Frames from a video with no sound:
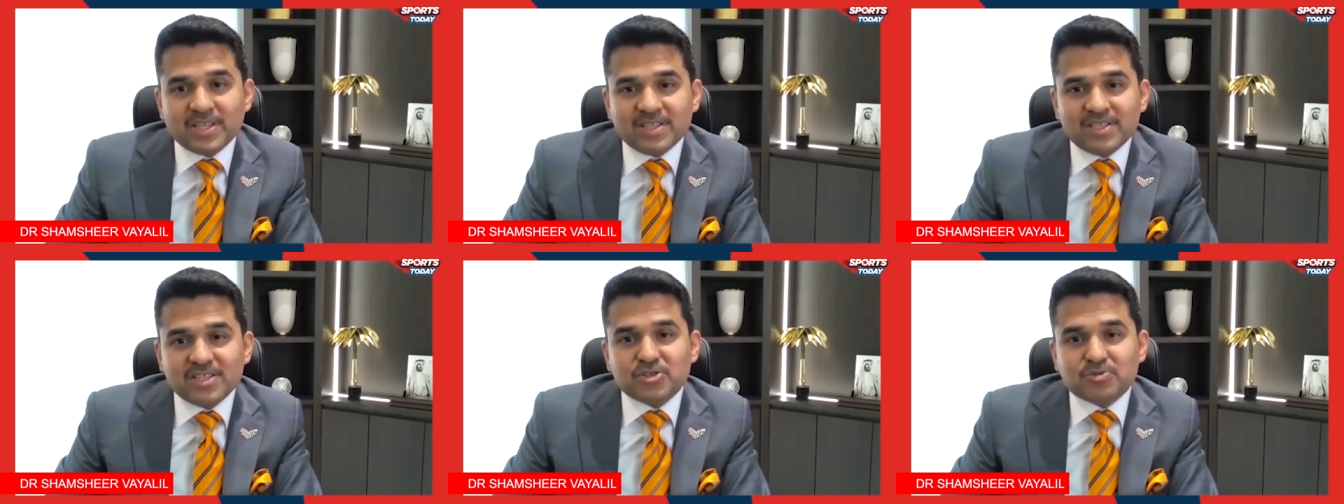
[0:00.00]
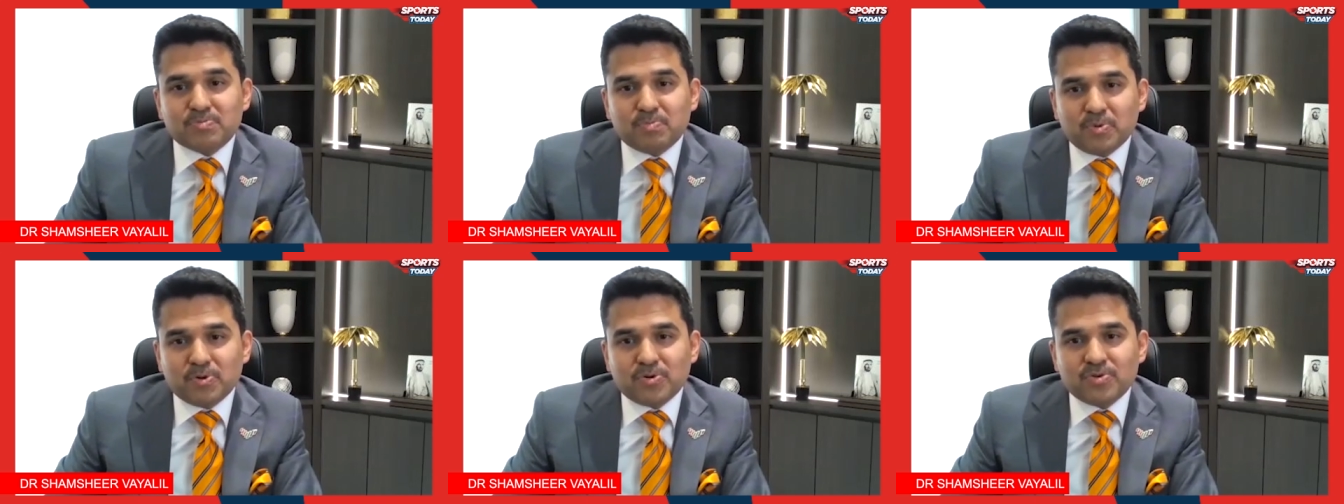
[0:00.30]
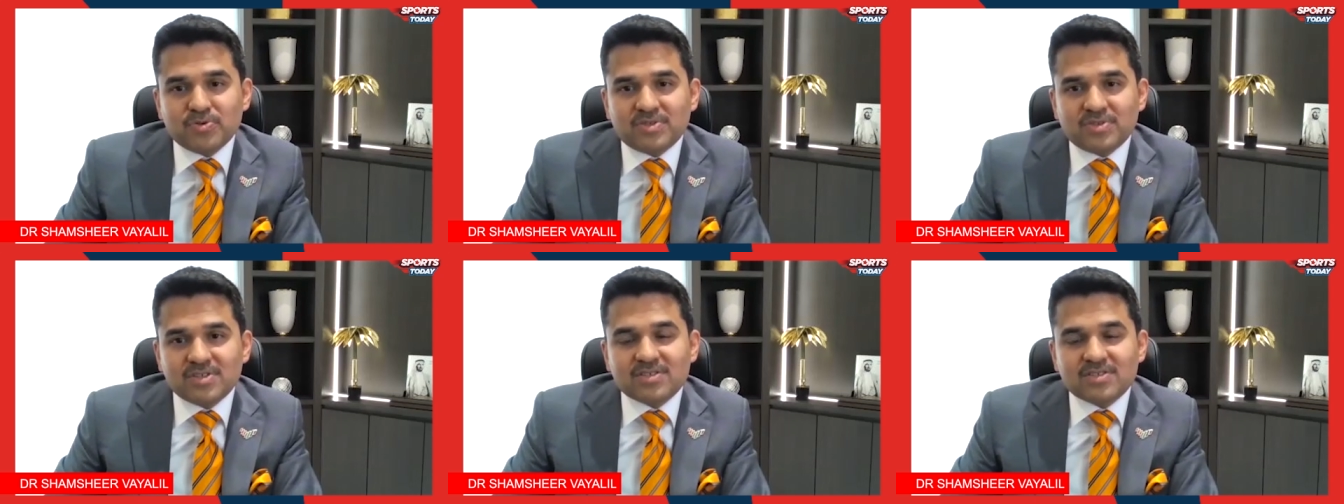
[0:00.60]
I think
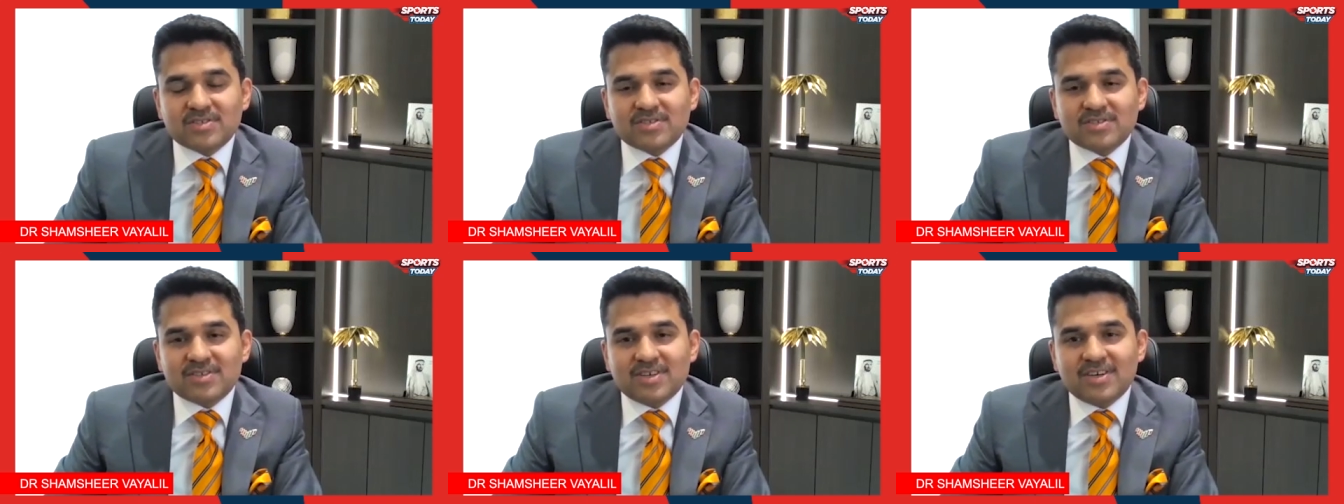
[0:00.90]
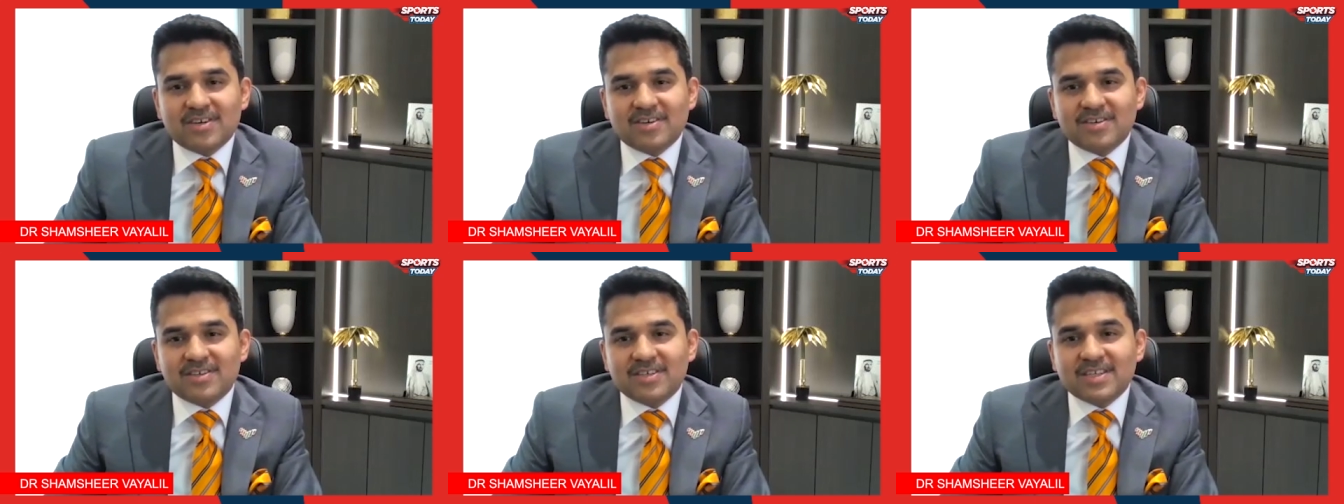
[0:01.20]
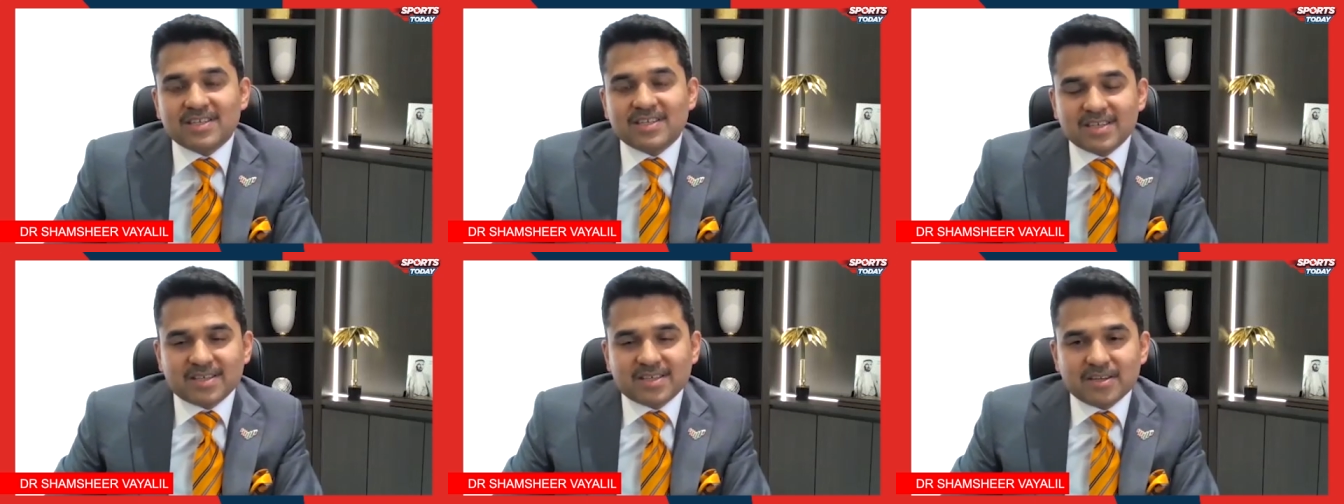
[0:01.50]
sports is an
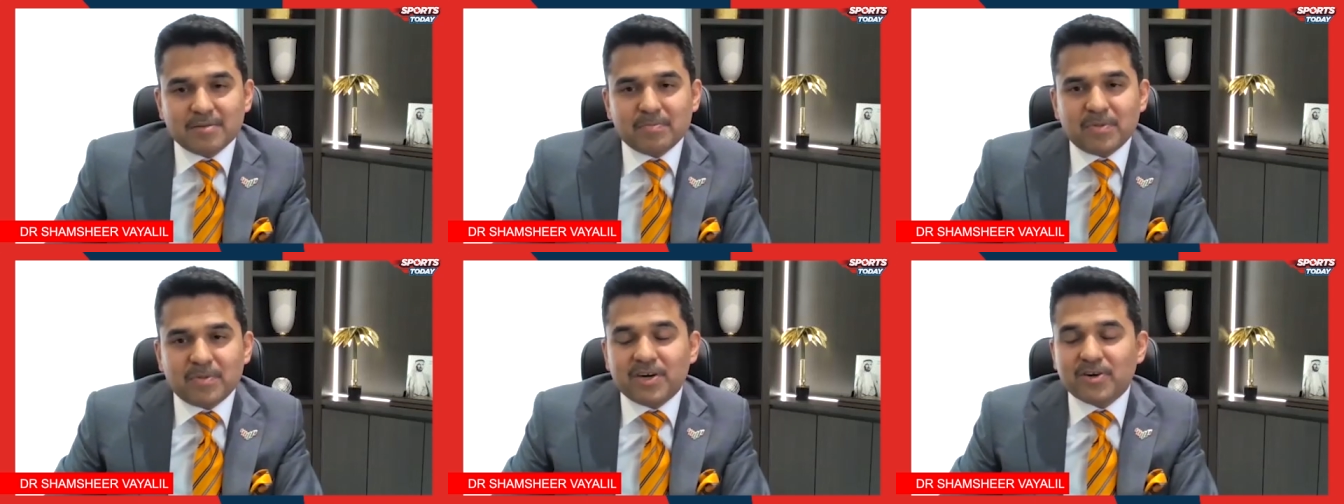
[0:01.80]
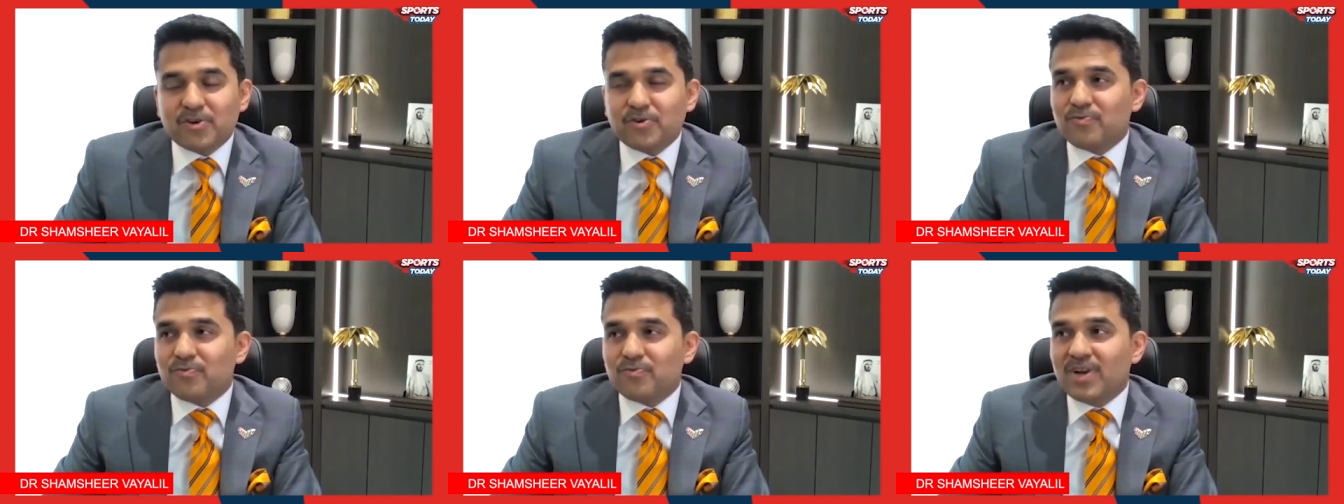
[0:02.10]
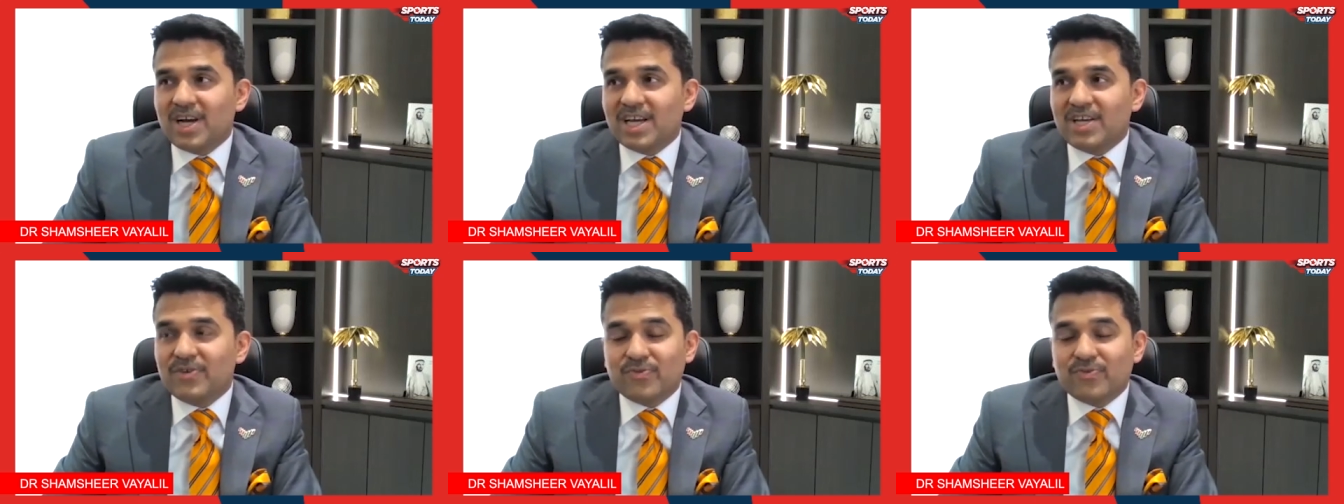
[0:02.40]
integral part of
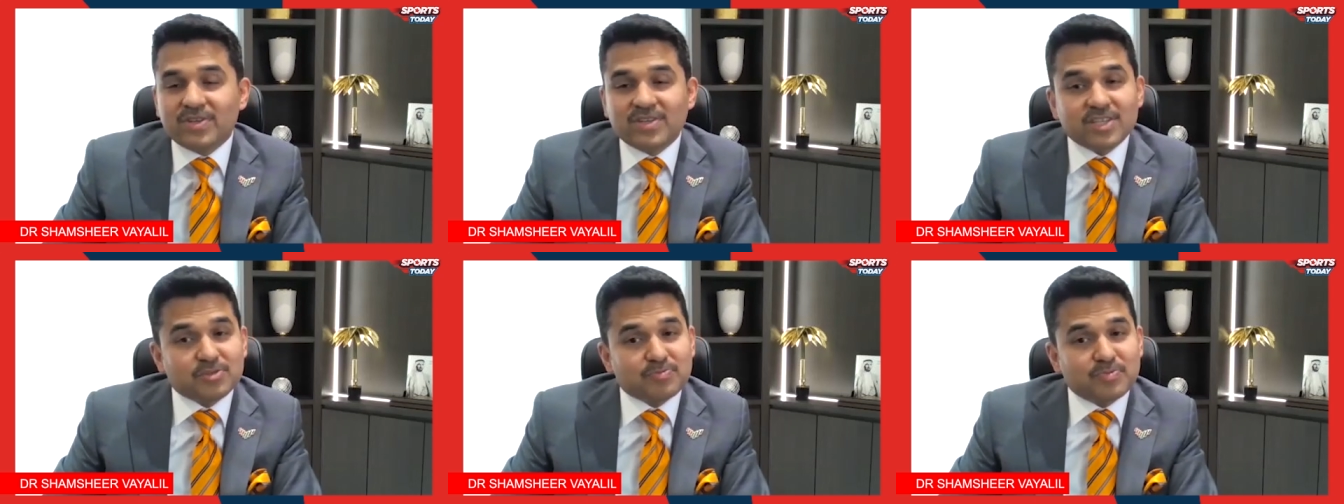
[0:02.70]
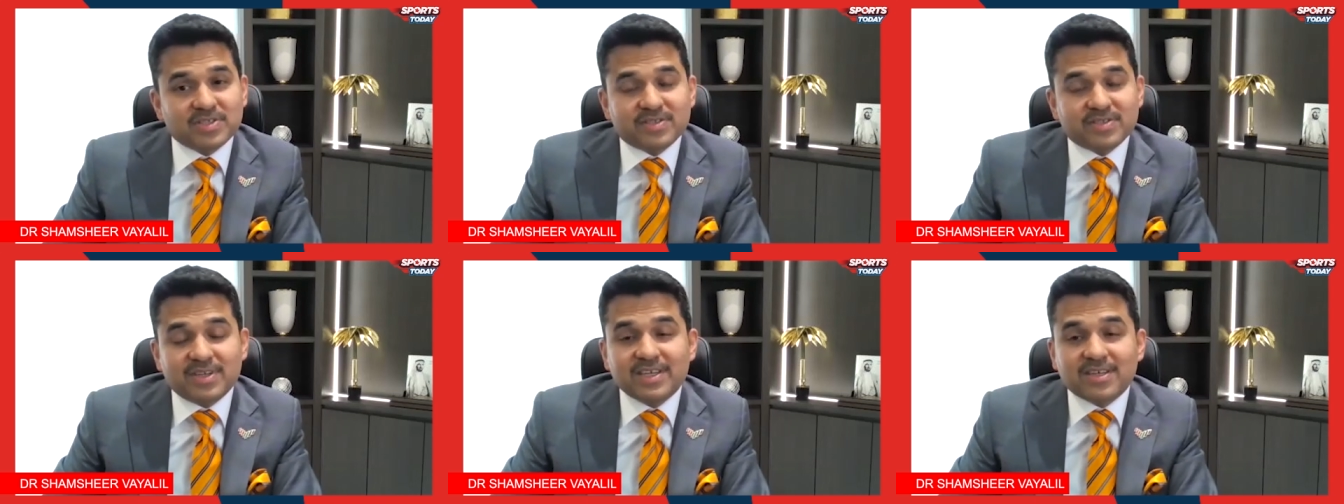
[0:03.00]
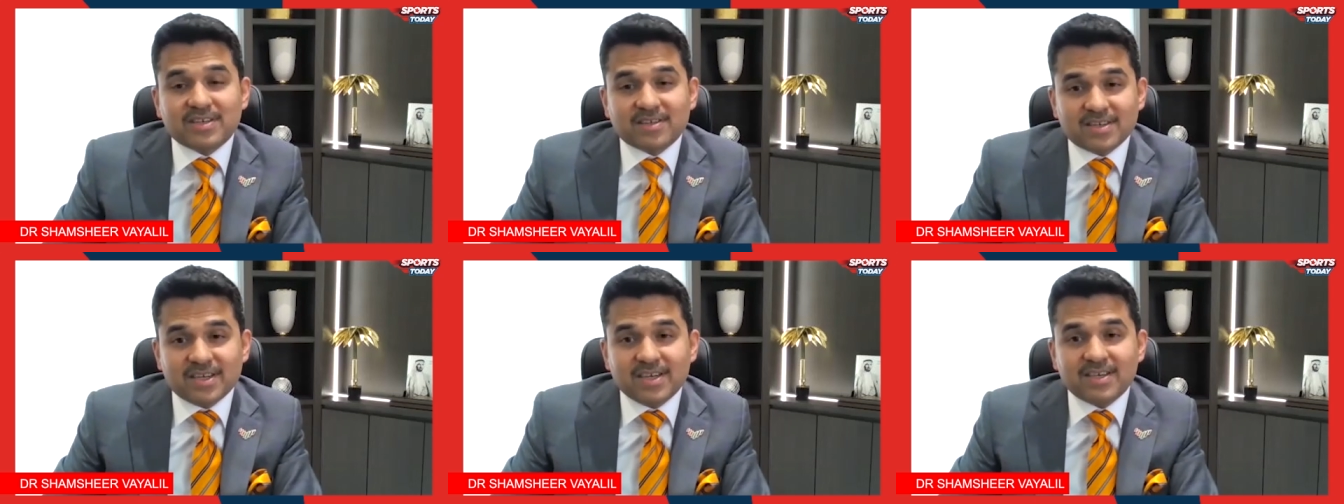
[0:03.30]
life, and especially
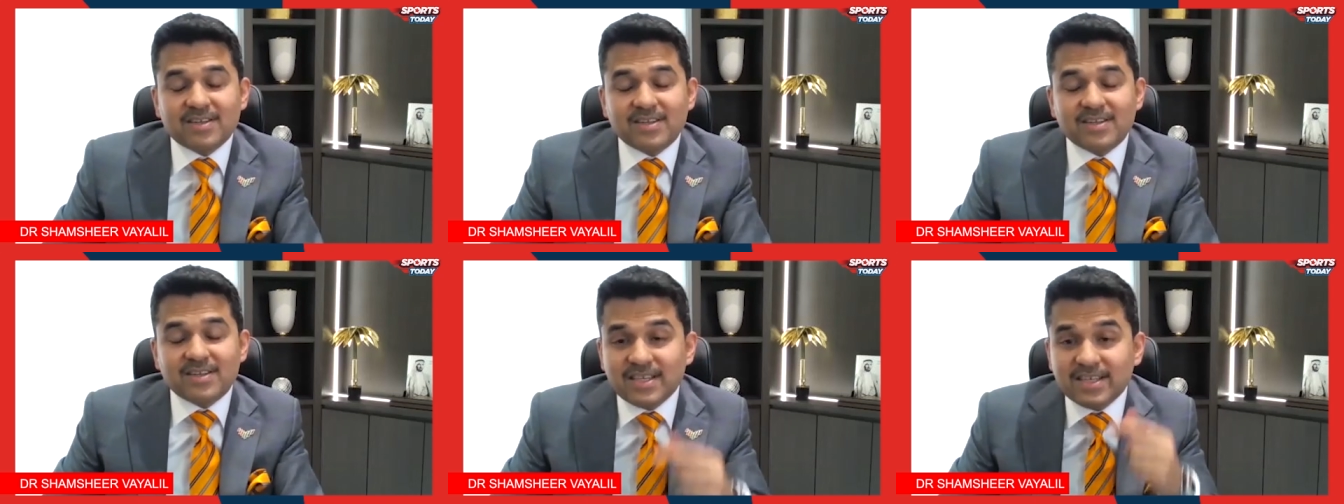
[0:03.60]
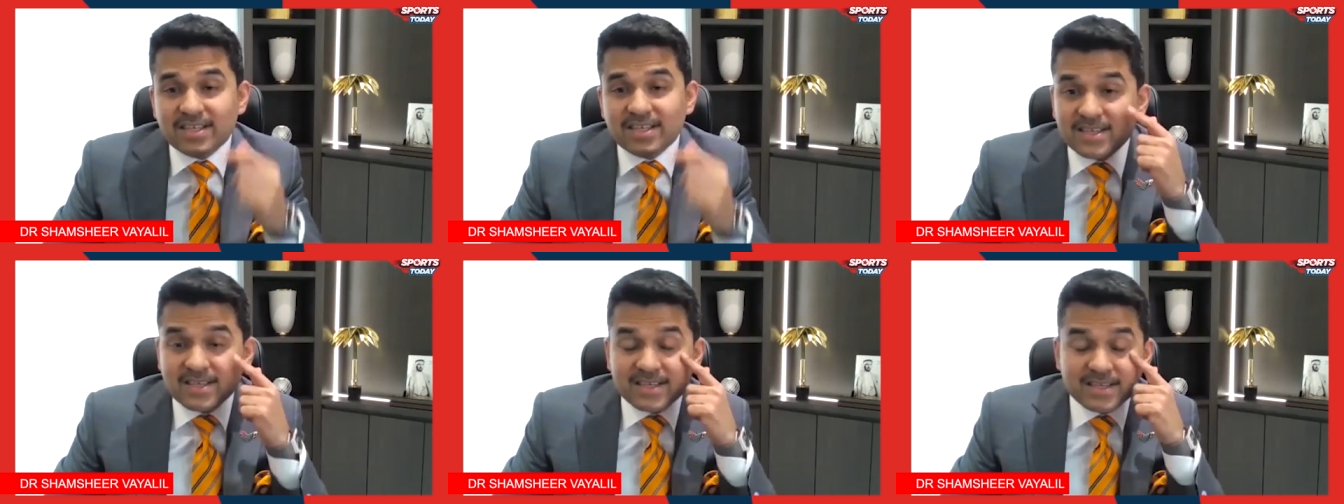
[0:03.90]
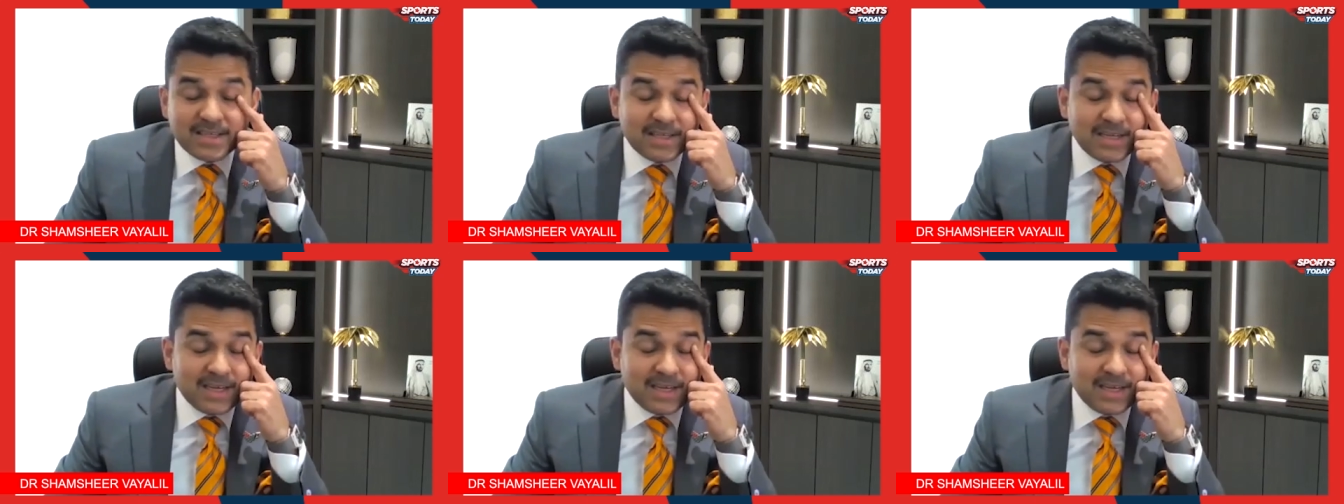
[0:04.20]
cricket in India.